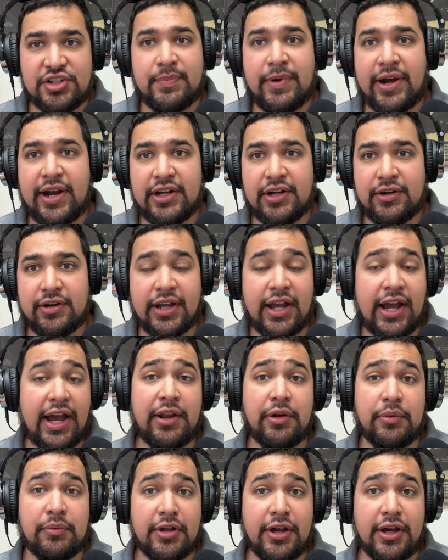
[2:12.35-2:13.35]
is pioneering. I
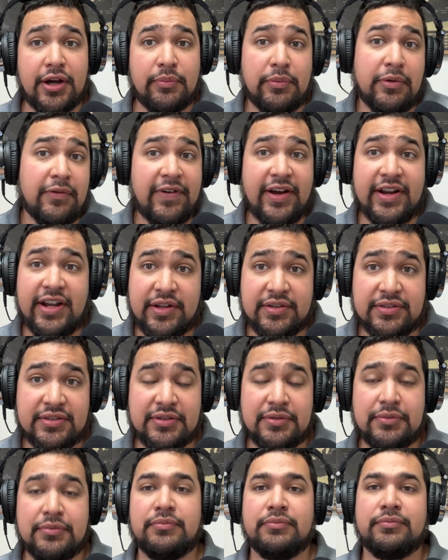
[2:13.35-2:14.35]
don't know. We'll find out
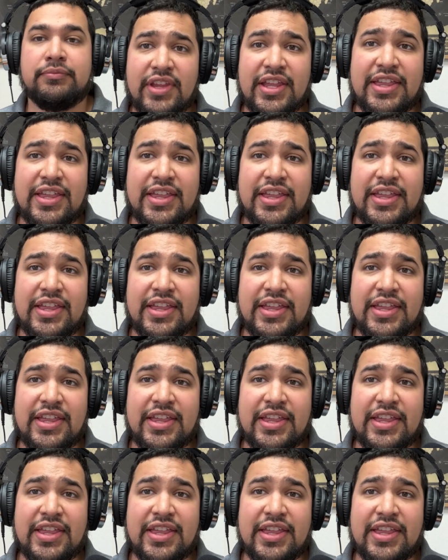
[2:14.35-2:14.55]
soon.